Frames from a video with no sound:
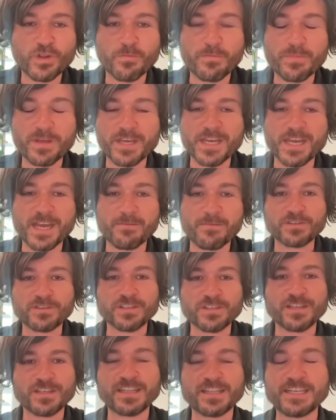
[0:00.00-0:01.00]
being able
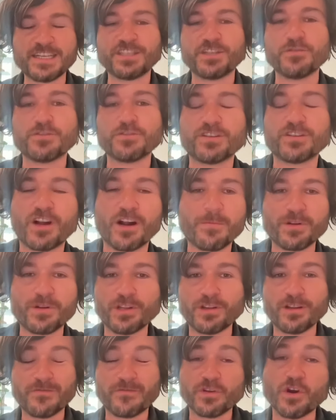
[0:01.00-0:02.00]
to at least use a terminal.
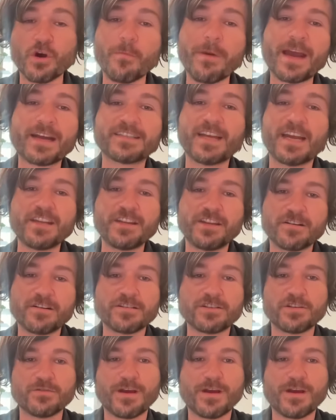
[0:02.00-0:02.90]
If you go back 10 years,